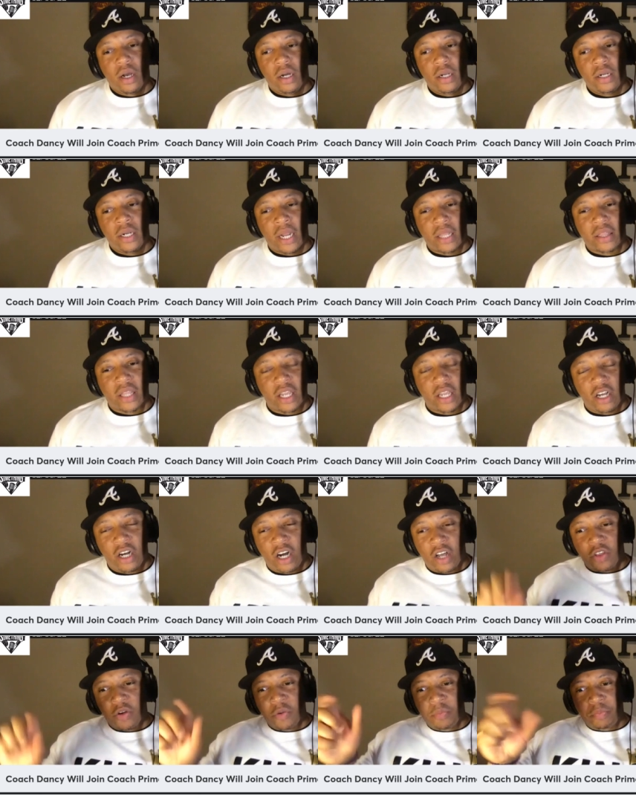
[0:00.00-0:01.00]
And I think
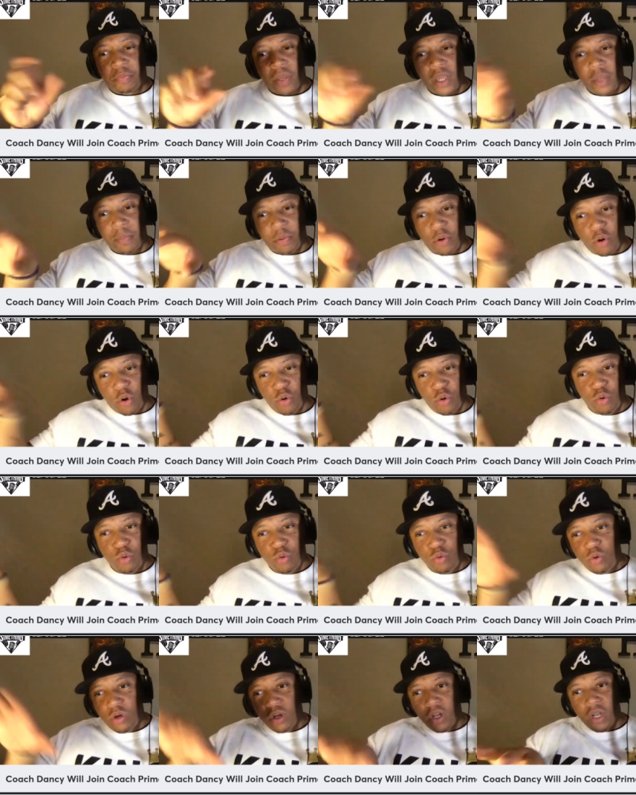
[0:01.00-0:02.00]
other people
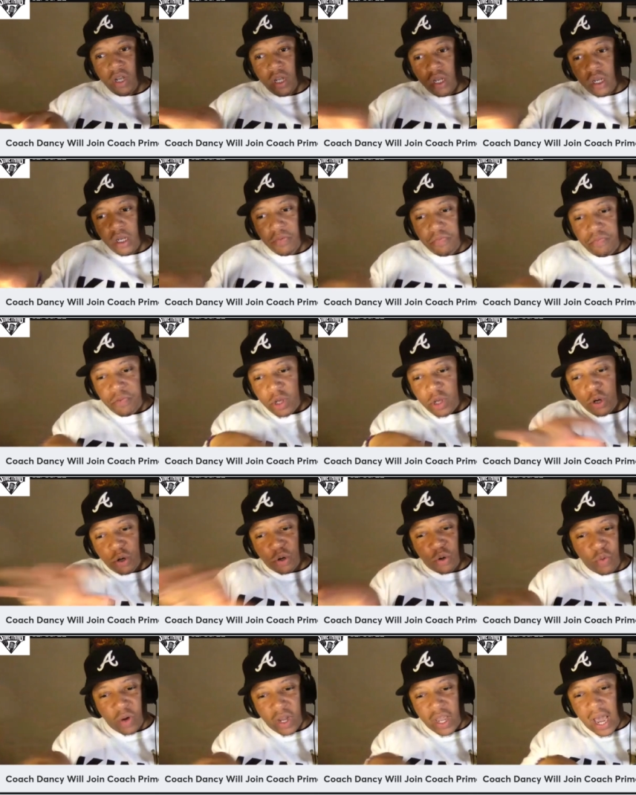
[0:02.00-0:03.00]
who feel
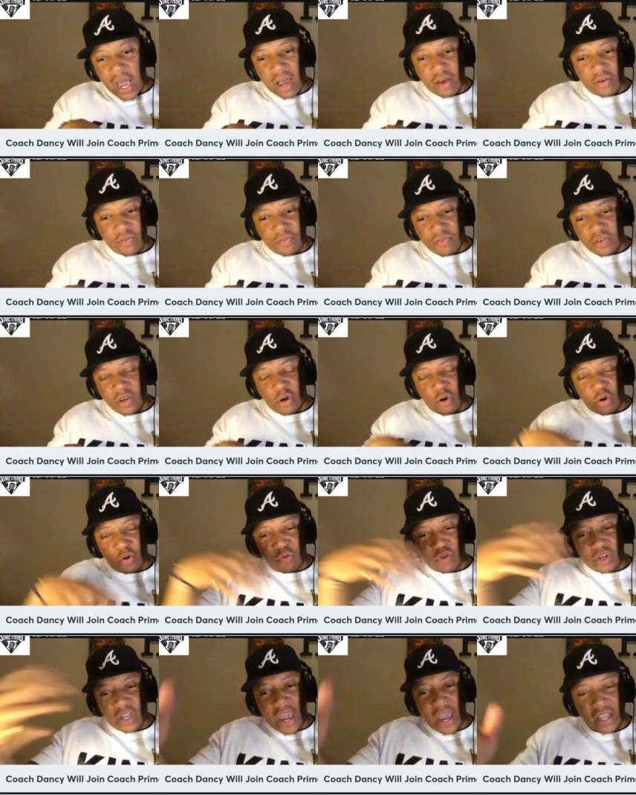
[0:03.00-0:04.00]
the way I feel or
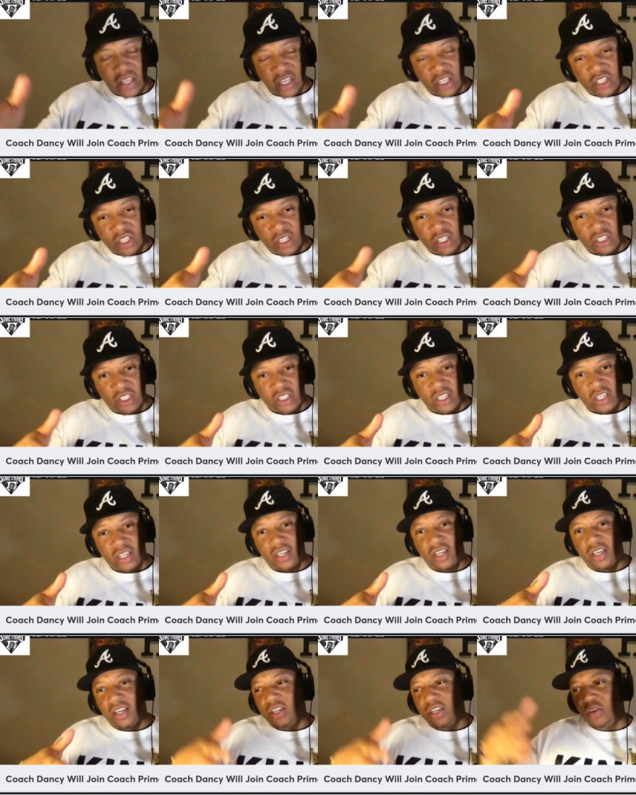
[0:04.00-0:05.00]
reacted to the shit
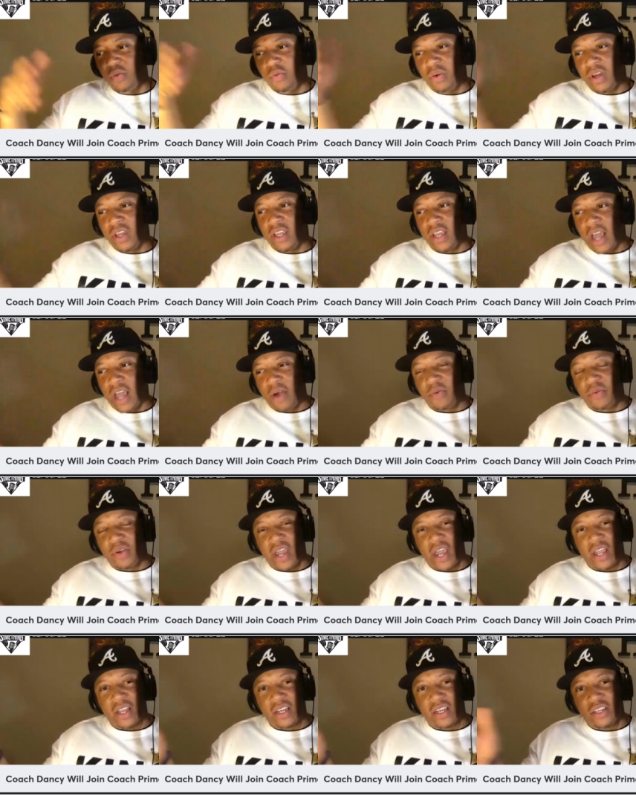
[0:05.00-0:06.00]
the way I
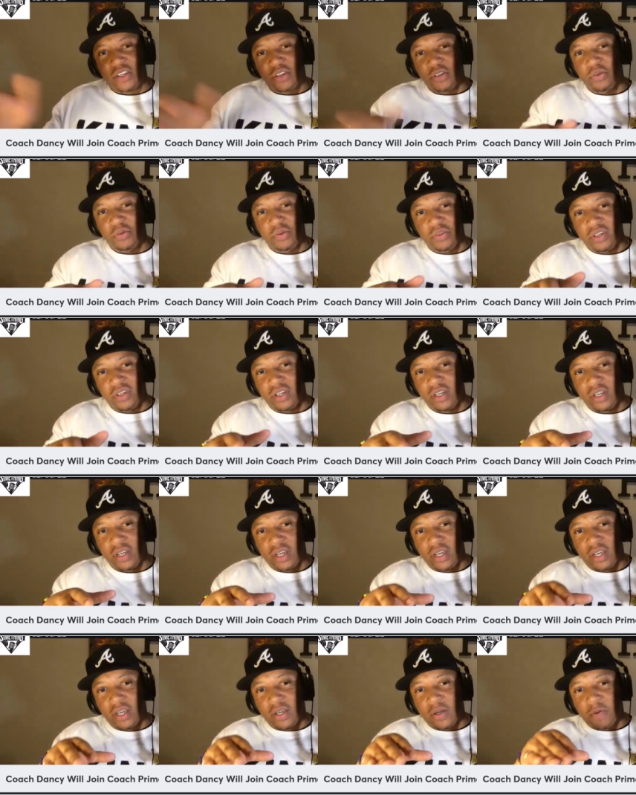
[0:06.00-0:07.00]
react to it,
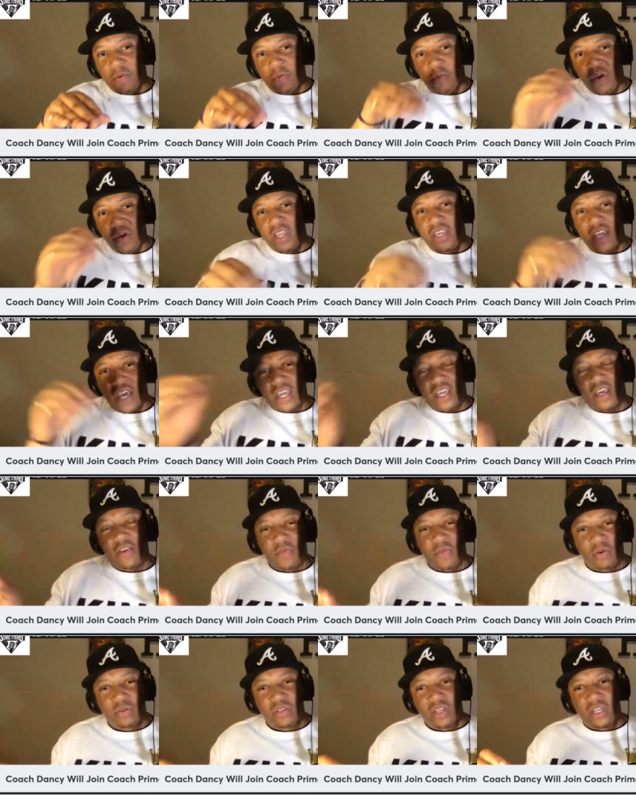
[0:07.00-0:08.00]
we can't get
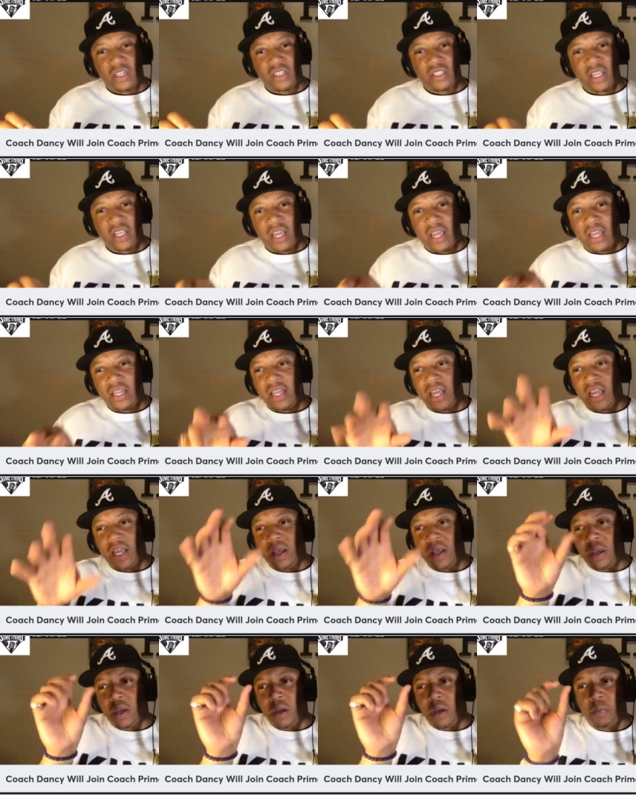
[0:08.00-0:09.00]
folks to understand that
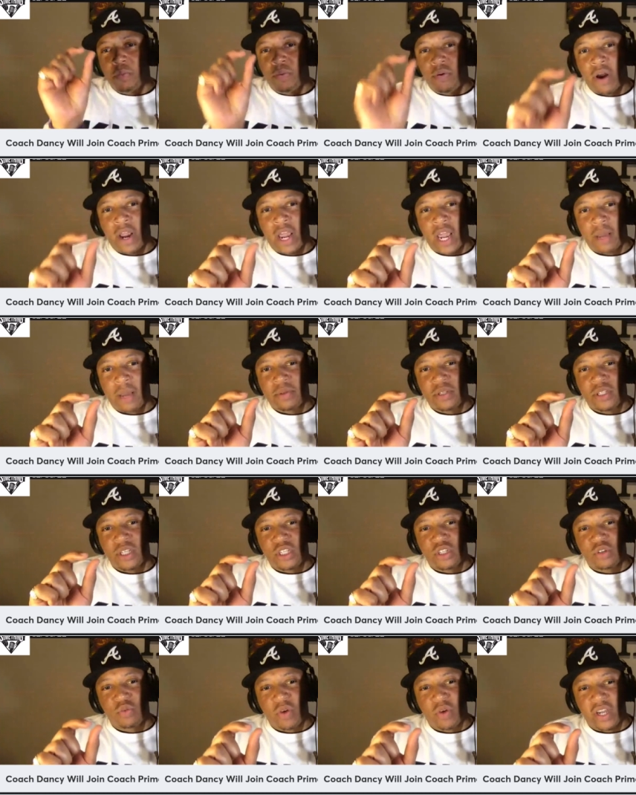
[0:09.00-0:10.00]
prime
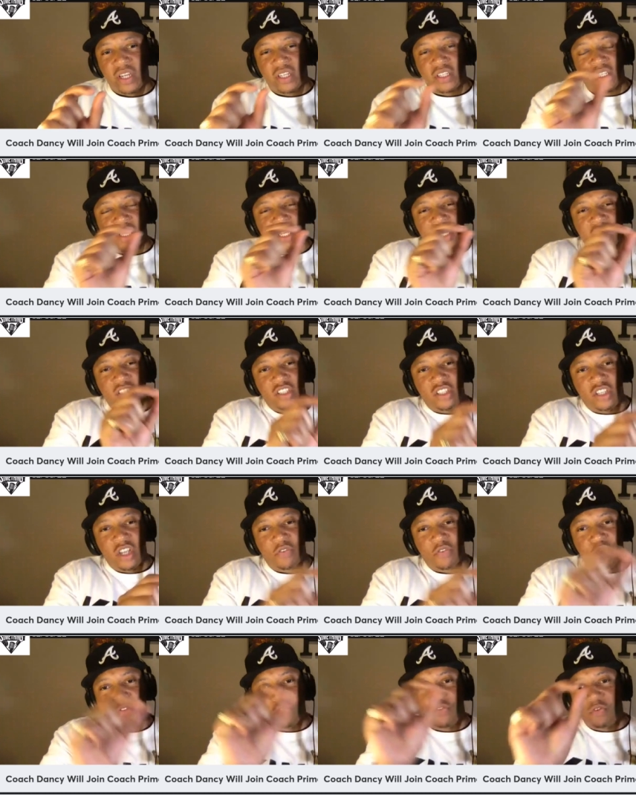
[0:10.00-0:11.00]
situation is
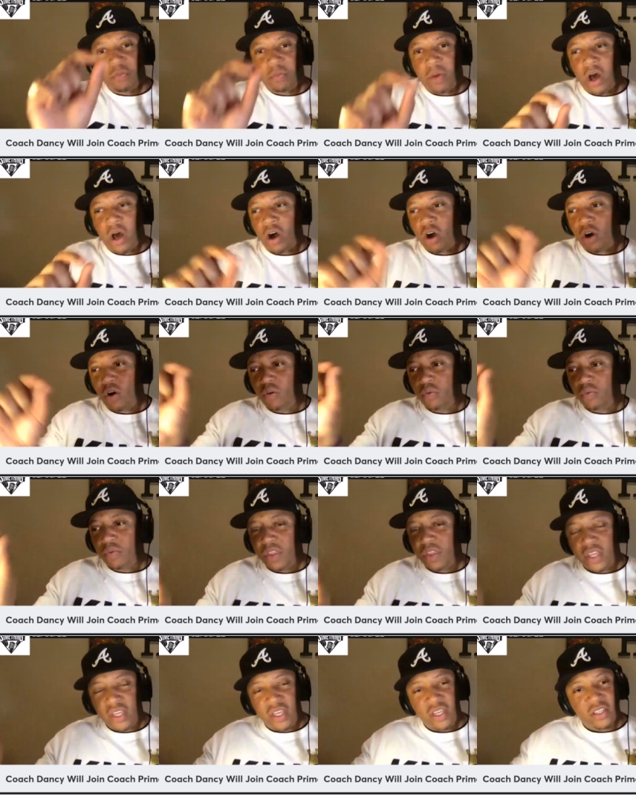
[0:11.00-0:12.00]
different from all
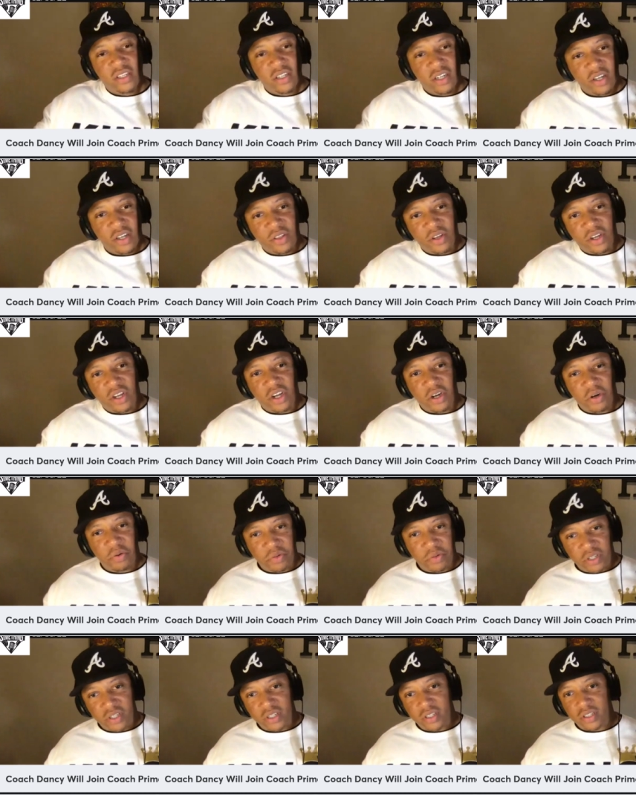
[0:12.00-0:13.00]
these other
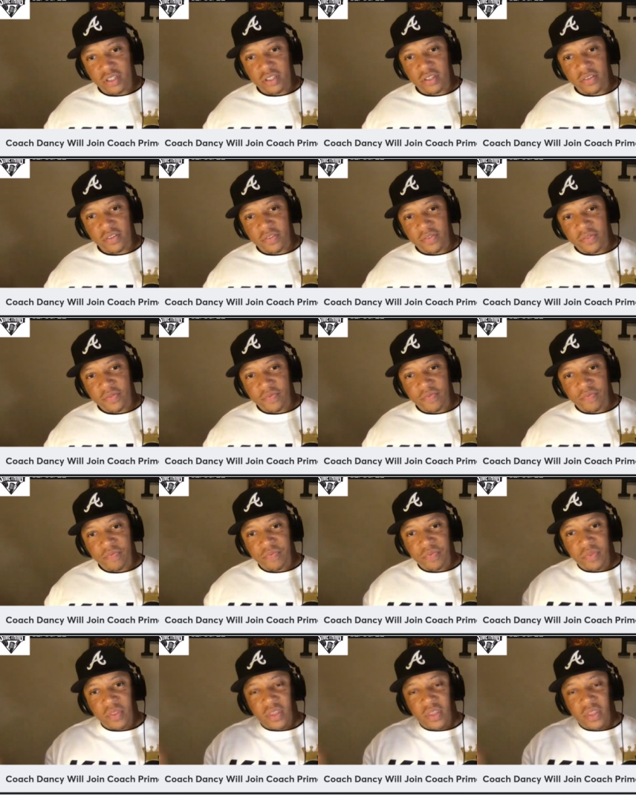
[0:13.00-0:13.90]
coaches. Absolutely.